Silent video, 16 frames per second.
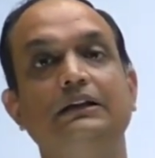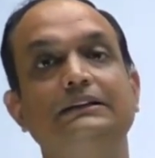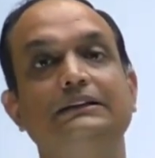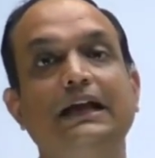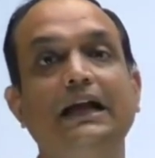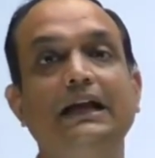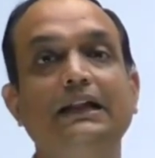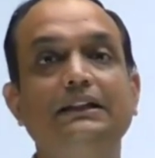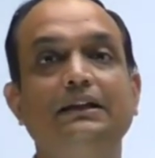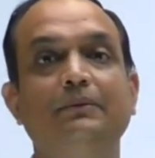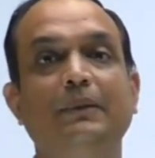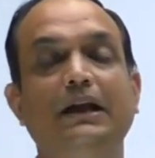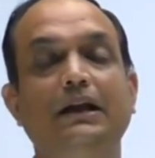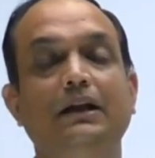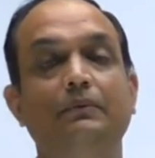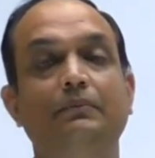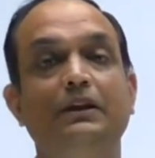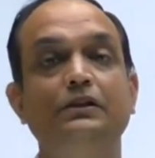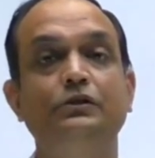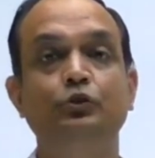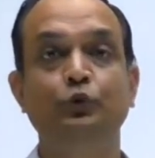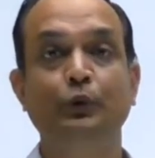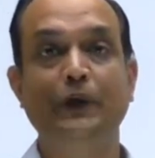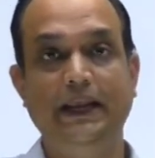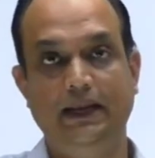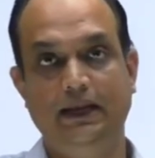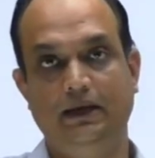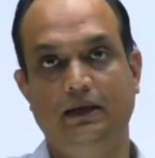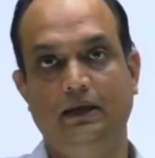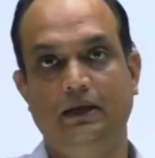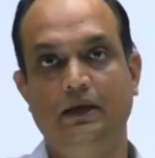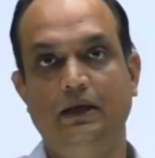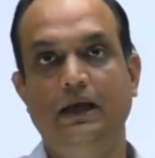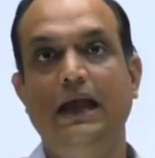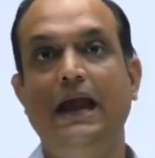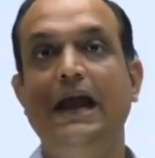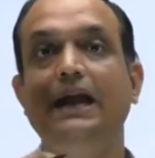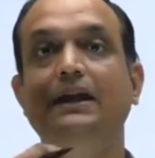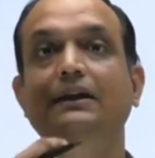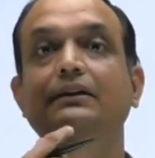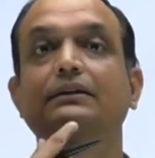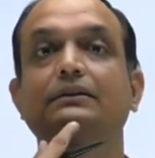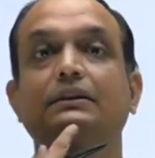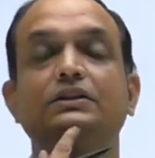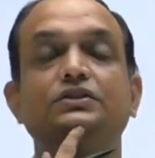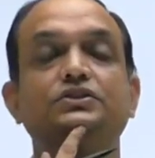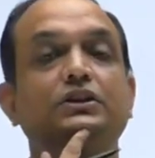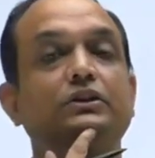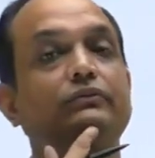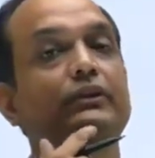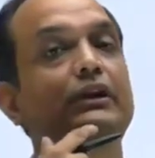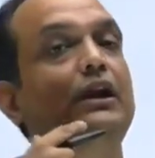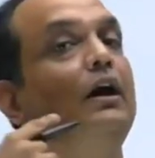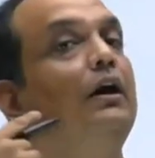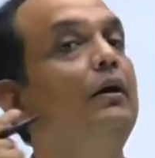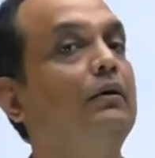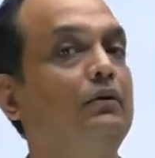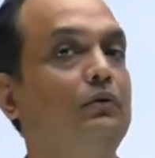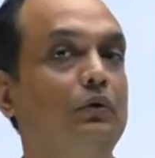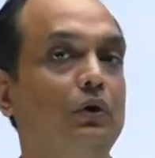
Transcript: then the mandible swing and the chin will uh,